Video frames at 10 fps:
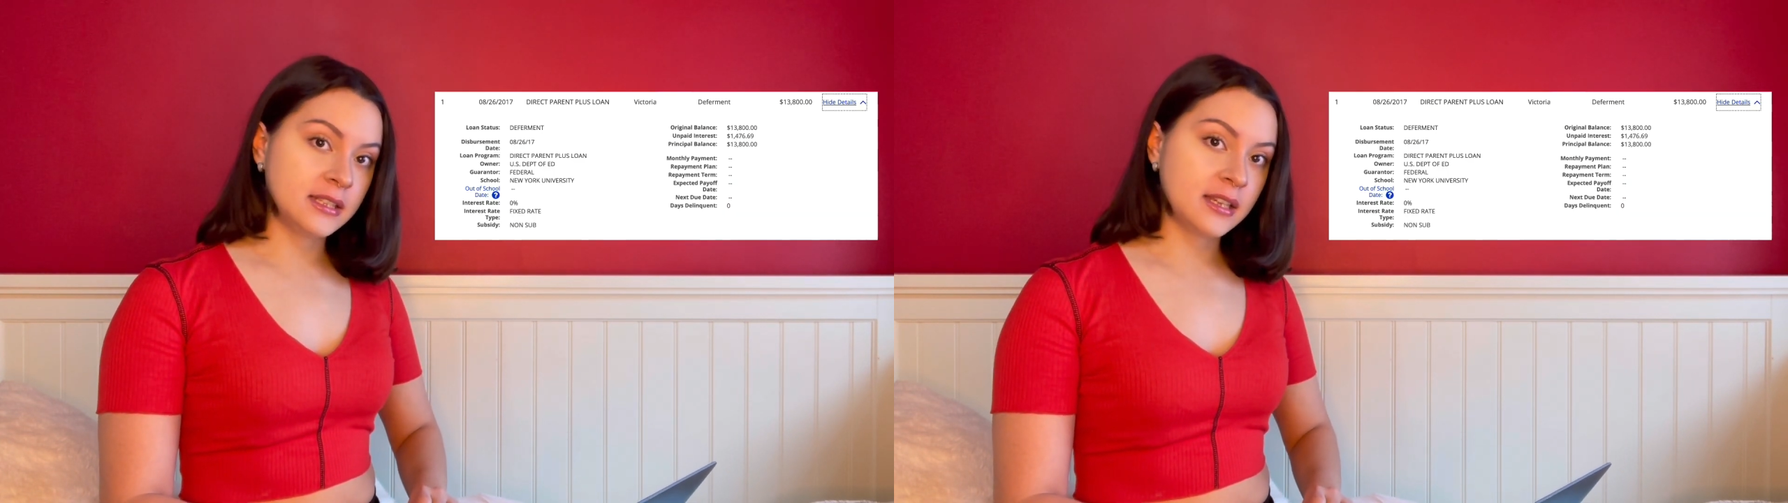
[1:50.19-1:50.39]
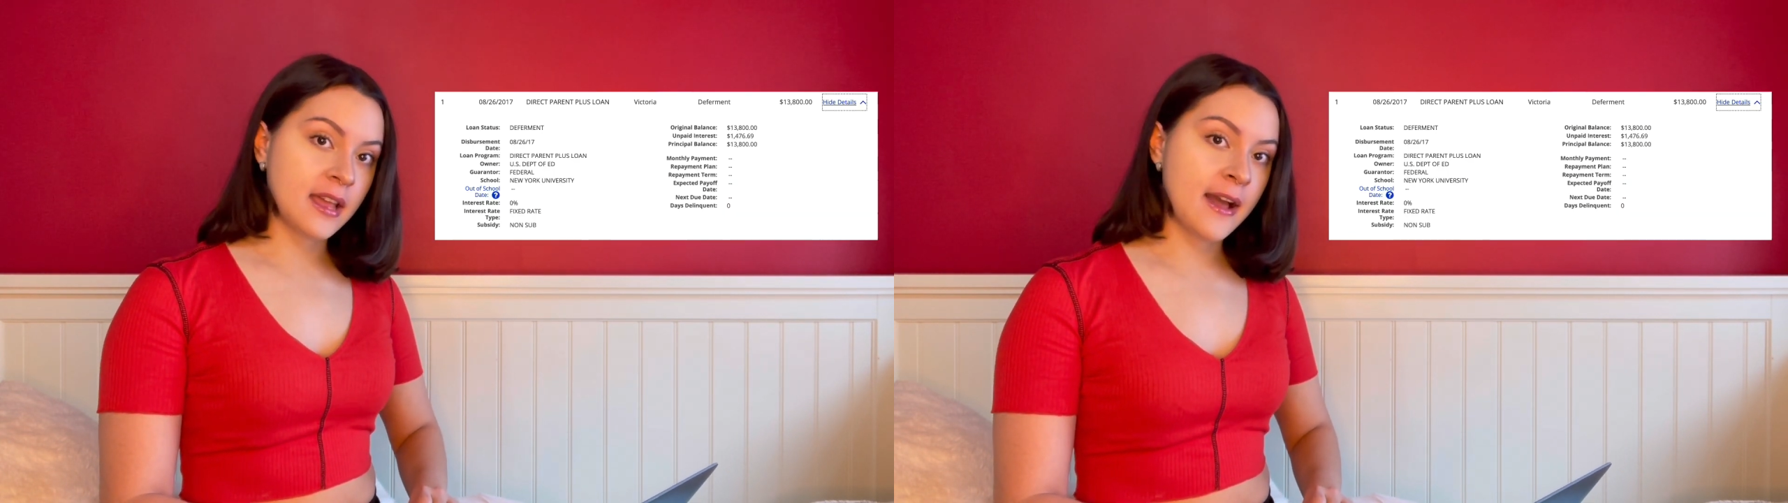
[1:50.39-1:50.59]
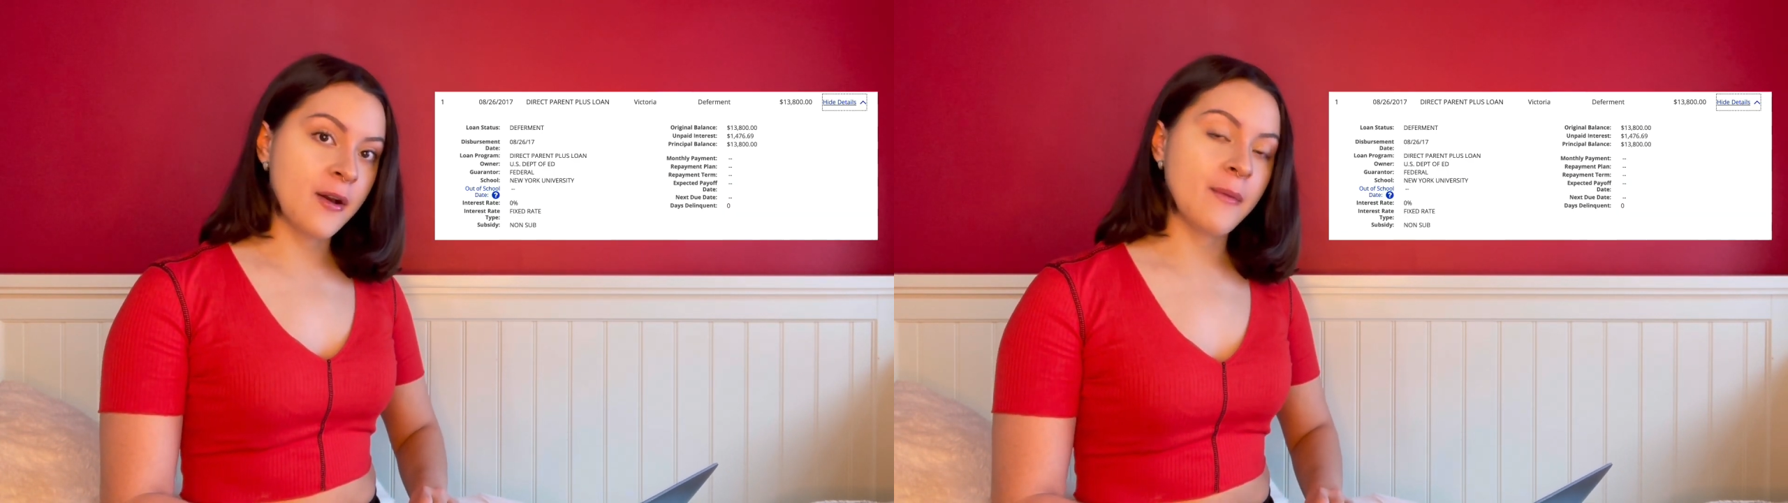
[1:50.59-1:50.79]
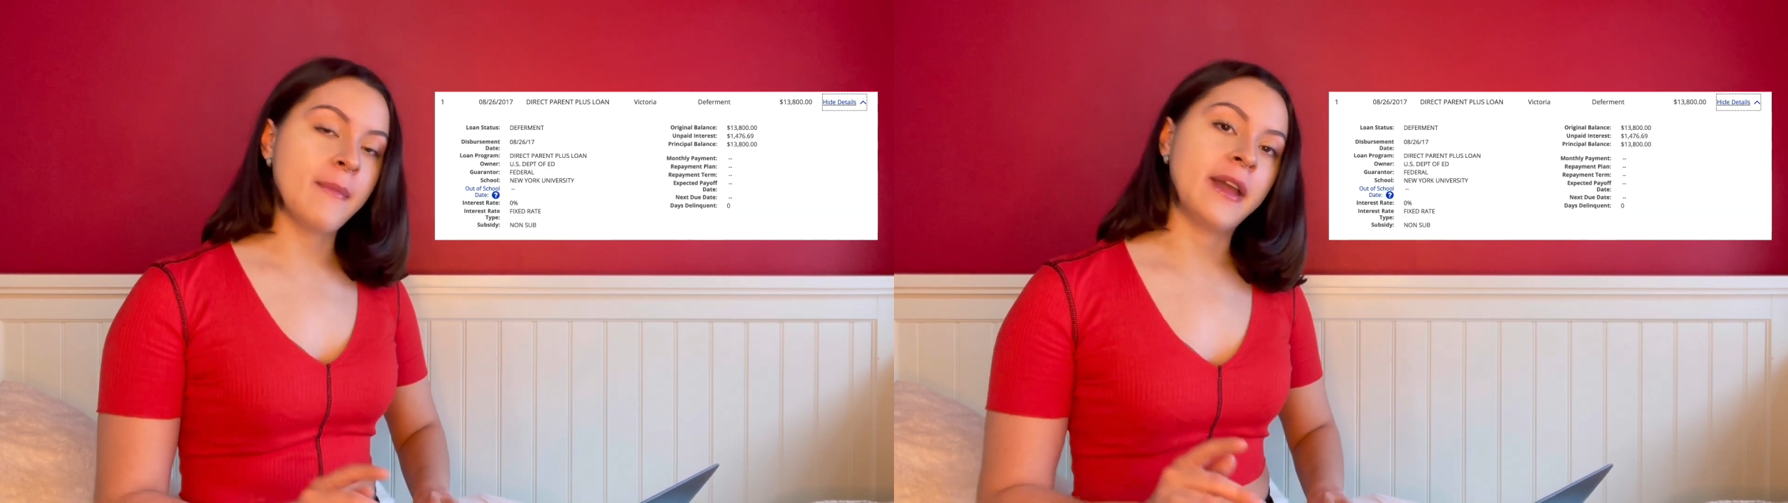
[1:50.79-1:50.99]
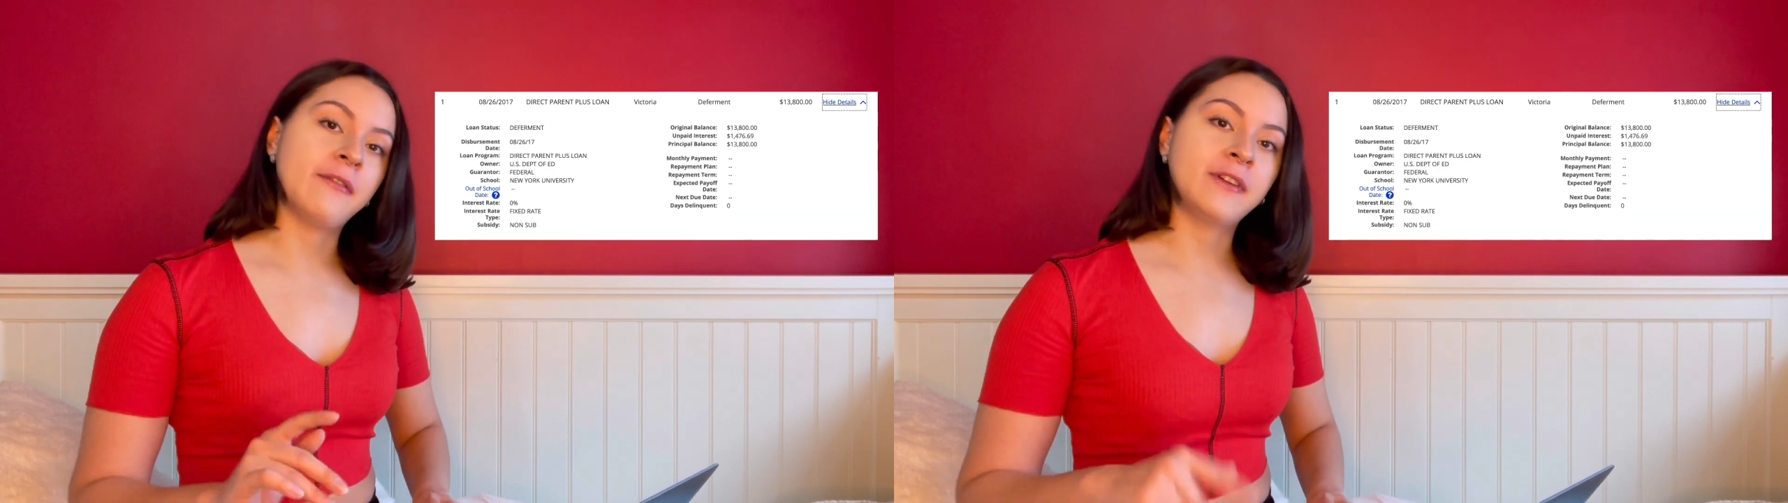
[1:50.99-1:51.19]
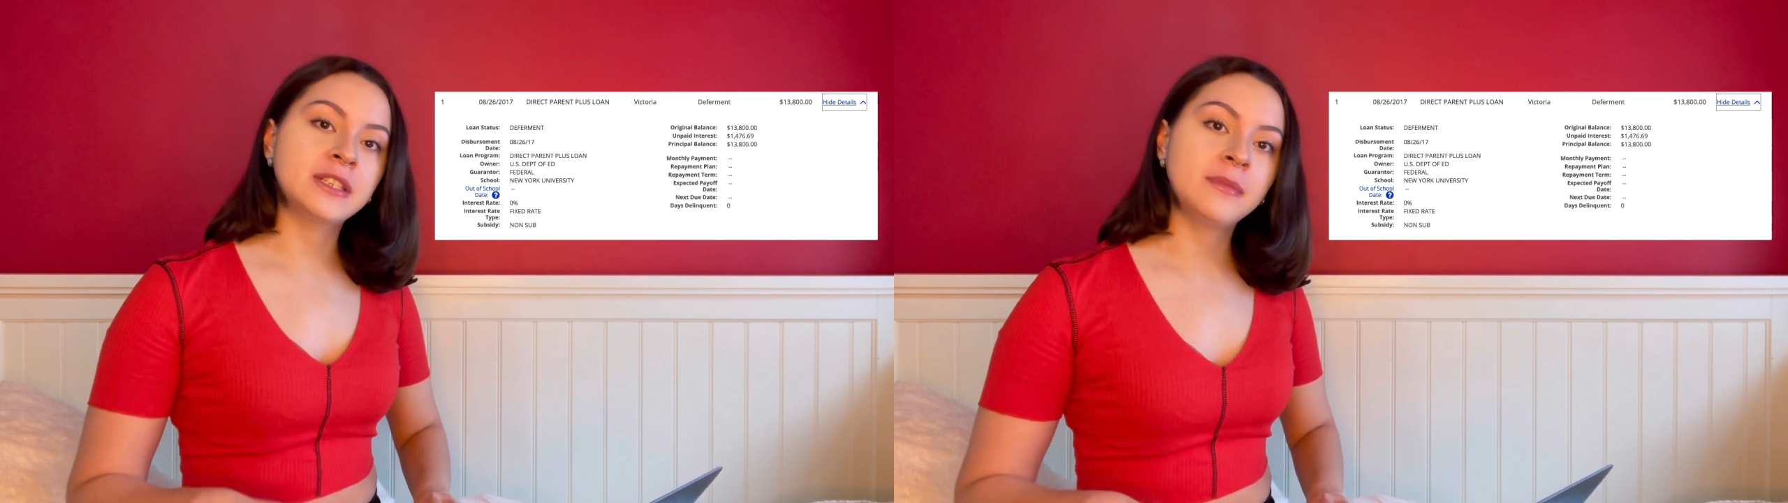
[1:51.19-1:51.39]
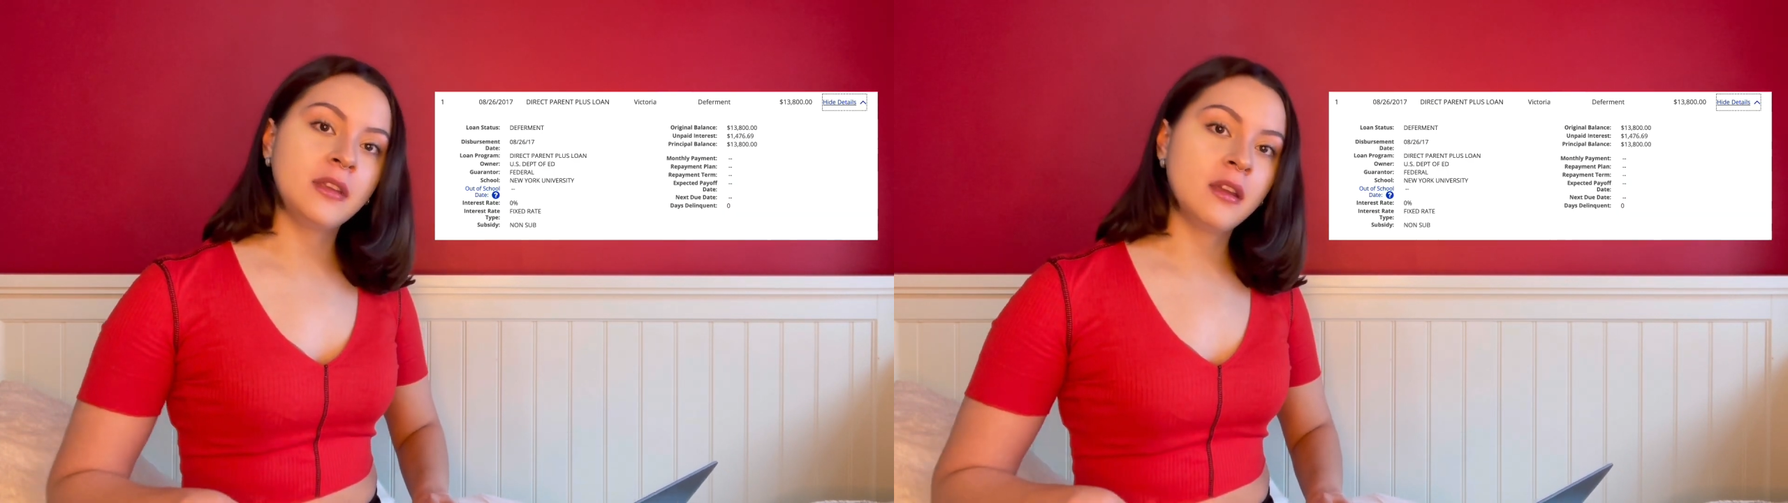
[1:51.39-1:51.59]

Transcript: took out my freshman